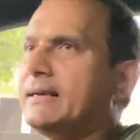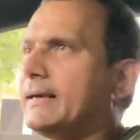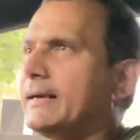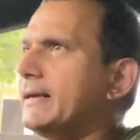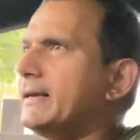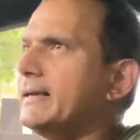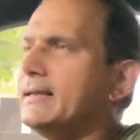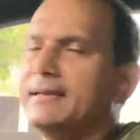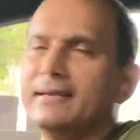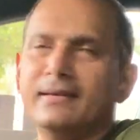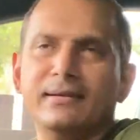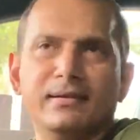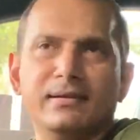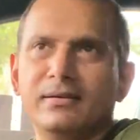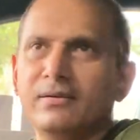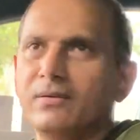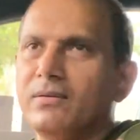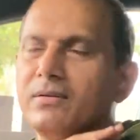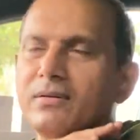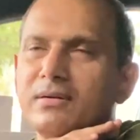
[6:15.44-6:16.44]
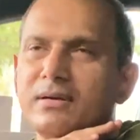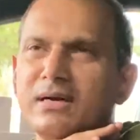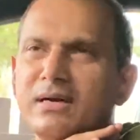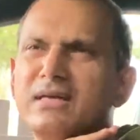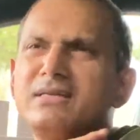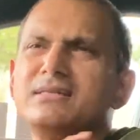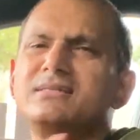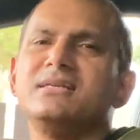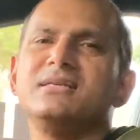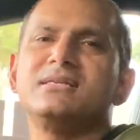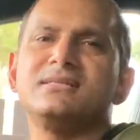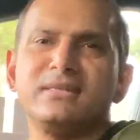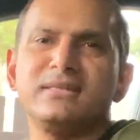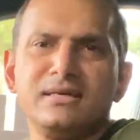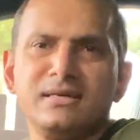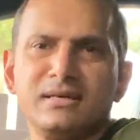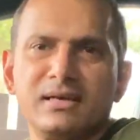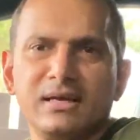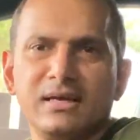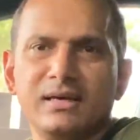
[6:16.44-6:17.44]
and
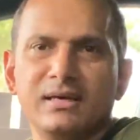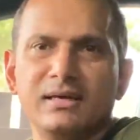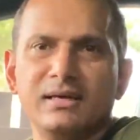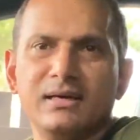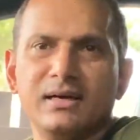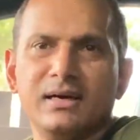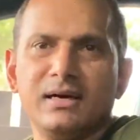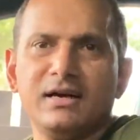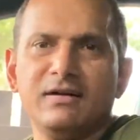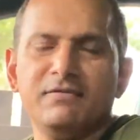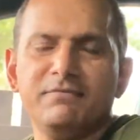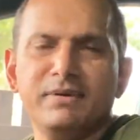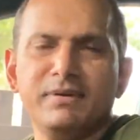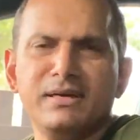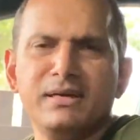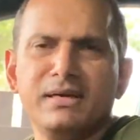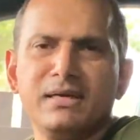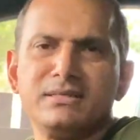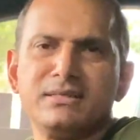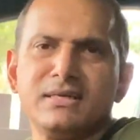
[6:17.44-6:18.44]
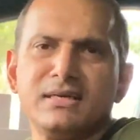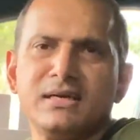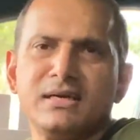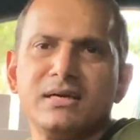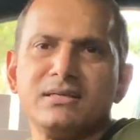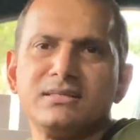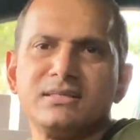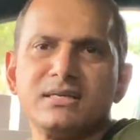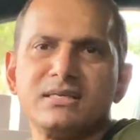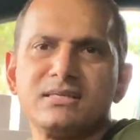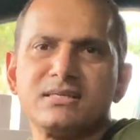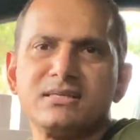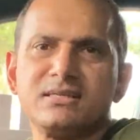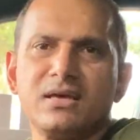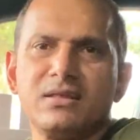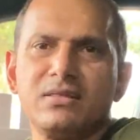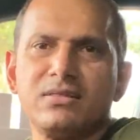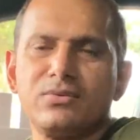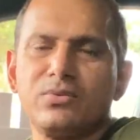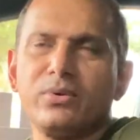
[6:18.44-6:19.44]
consistently I have been getting
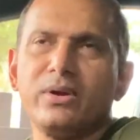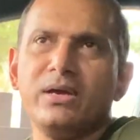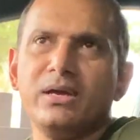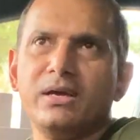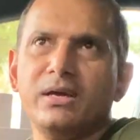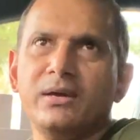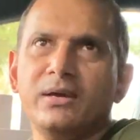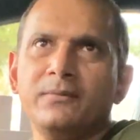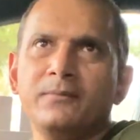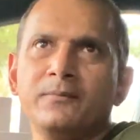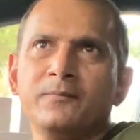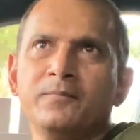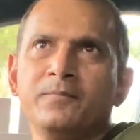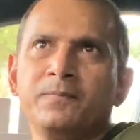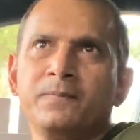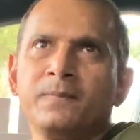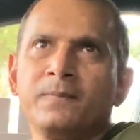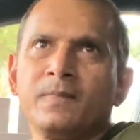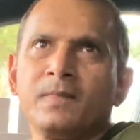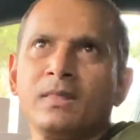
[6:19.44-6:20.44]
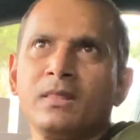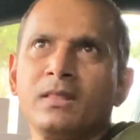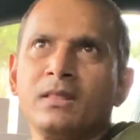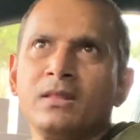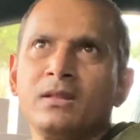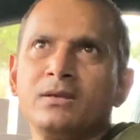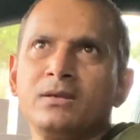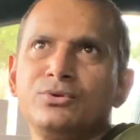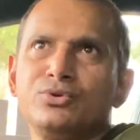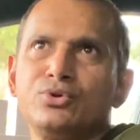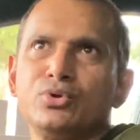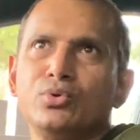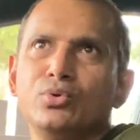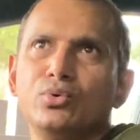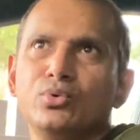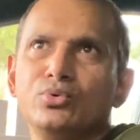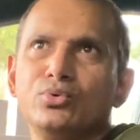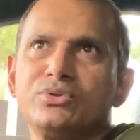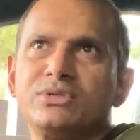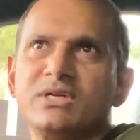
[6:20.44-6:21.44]
63
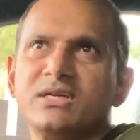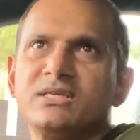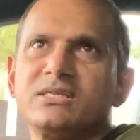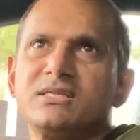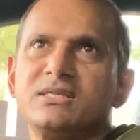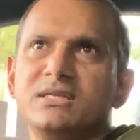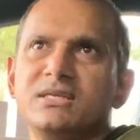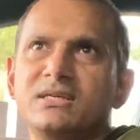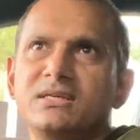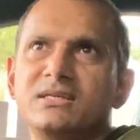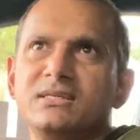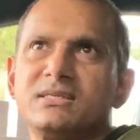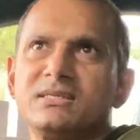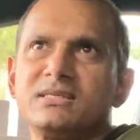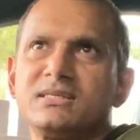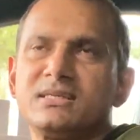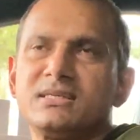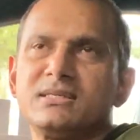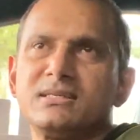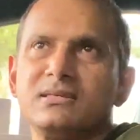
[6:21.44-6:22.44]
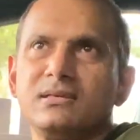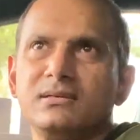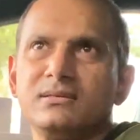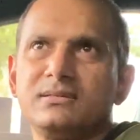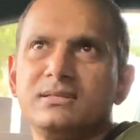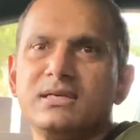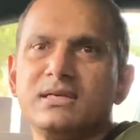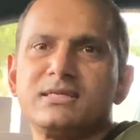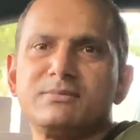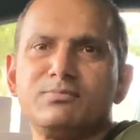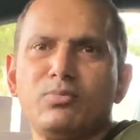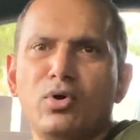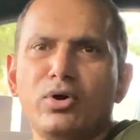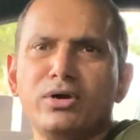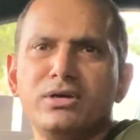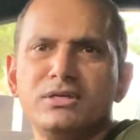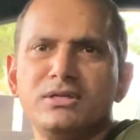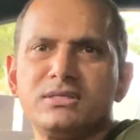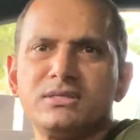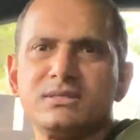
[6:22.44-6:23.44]
to 66
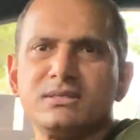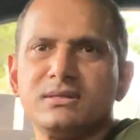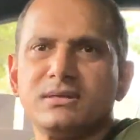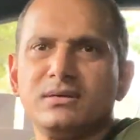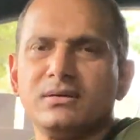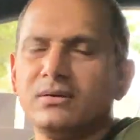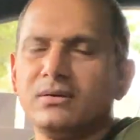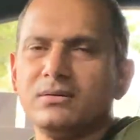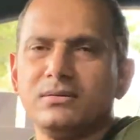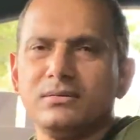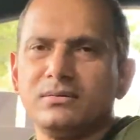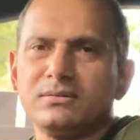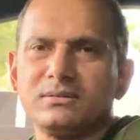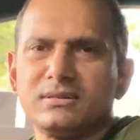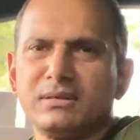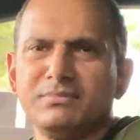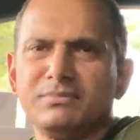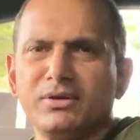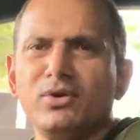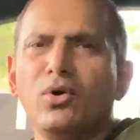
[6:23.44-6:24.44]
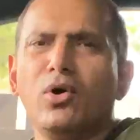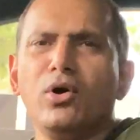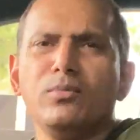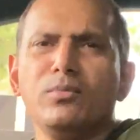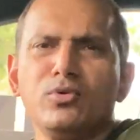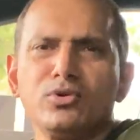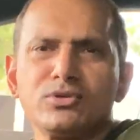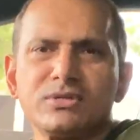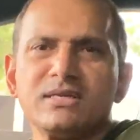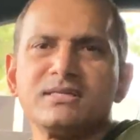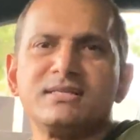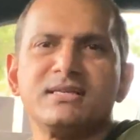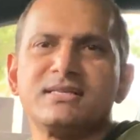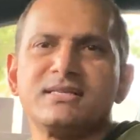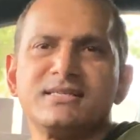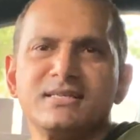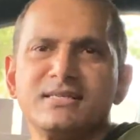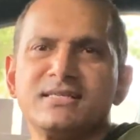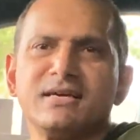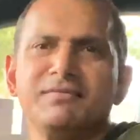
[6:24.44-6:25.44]
points something, almost like
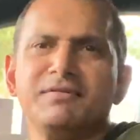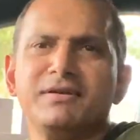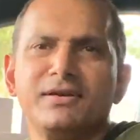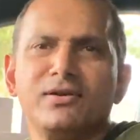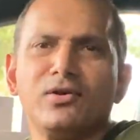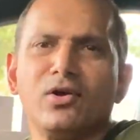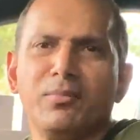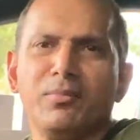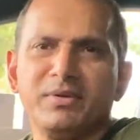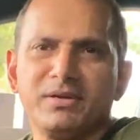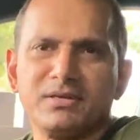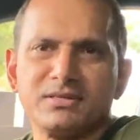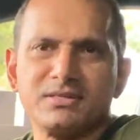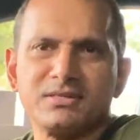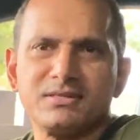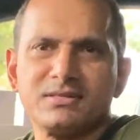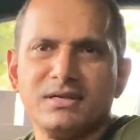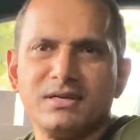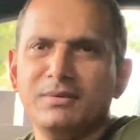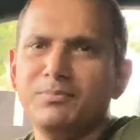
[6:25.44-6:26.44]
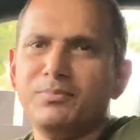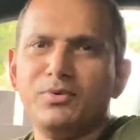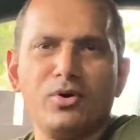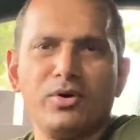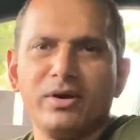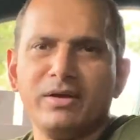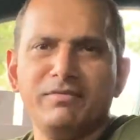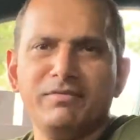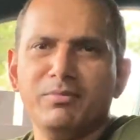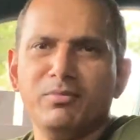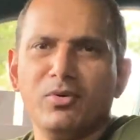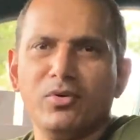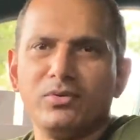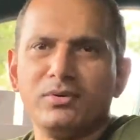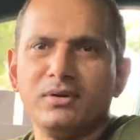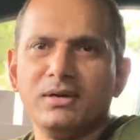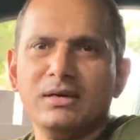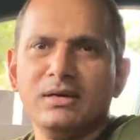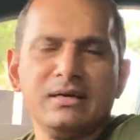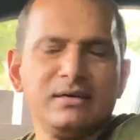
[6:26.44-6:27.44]
67 kilometers in pure EV mode.
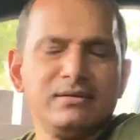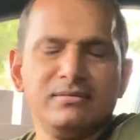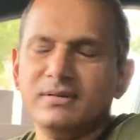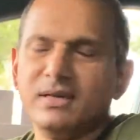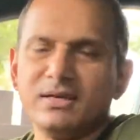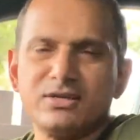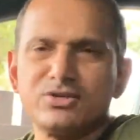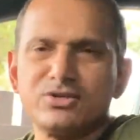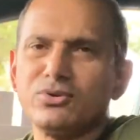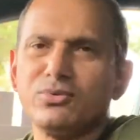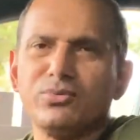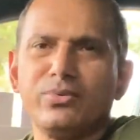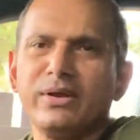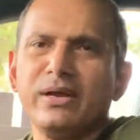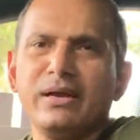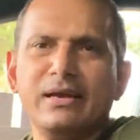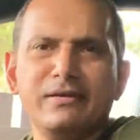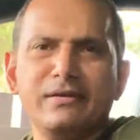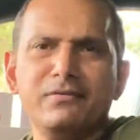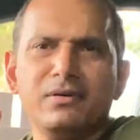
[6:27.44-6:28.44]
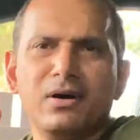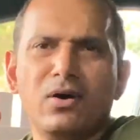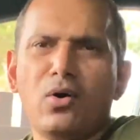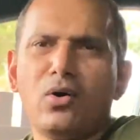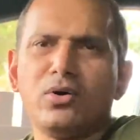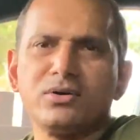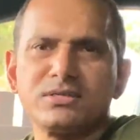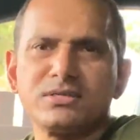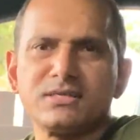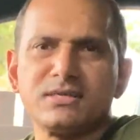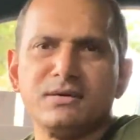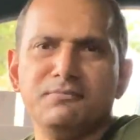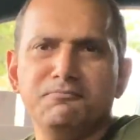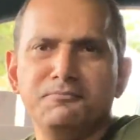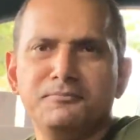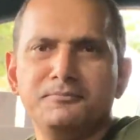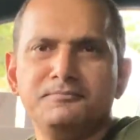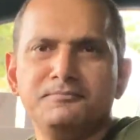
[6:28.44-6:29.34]
That's really awesome.